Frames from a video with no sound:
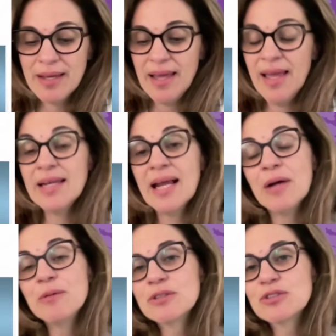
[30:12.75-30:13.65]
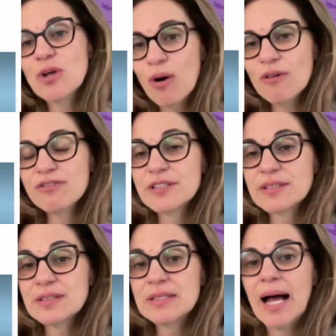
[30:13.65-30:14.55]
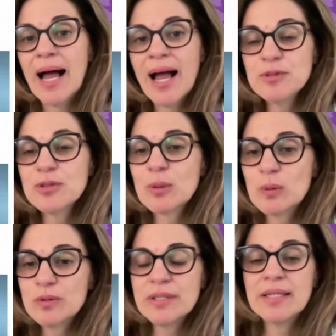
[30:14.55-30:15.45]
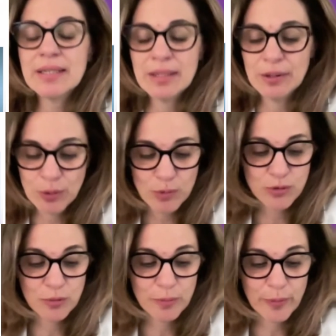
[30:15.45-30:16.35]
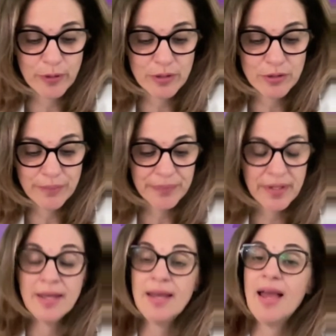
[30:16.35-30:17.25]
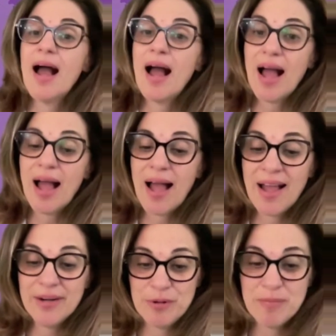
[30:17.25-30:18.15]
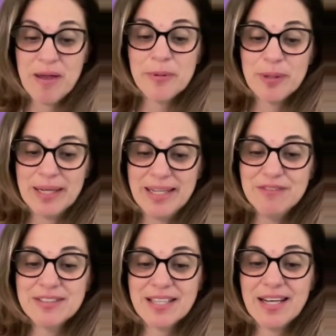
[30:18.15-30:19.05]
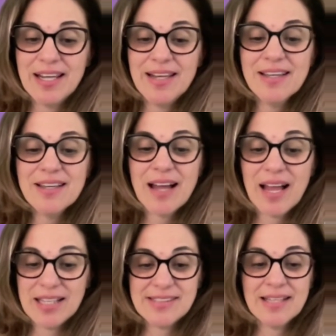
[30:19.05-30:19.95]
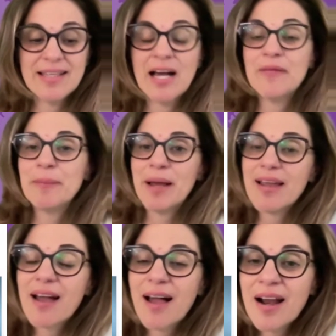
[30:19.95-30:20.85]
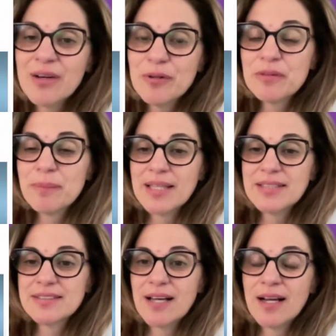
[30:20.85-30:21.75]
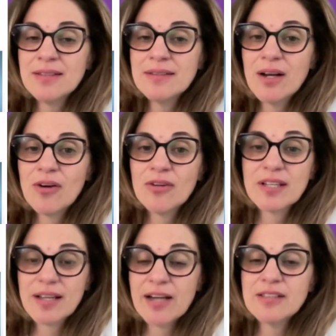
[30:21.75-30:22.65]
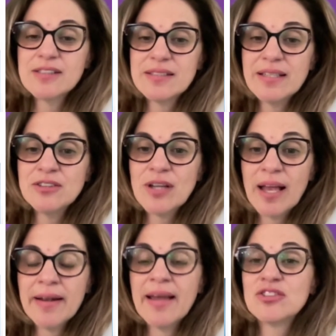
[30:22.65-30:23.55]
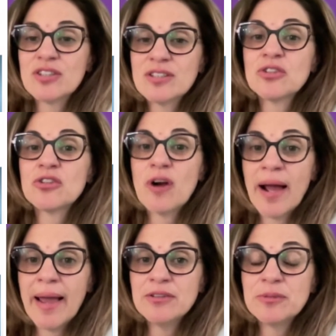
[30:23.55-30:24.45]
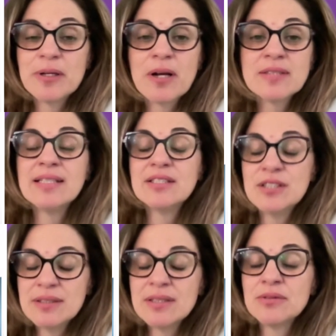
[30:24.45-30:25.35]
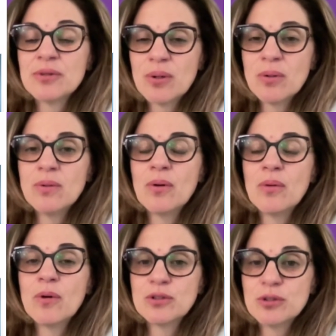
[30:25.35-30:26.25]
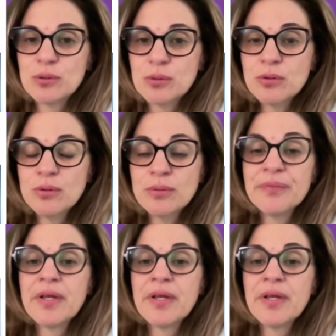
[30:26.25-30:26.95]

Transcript: and I was offered absolutely no support. I remember leaving the clinic. I sat down in my car with my son on the car seat, and I just cried because I didn't know what to do,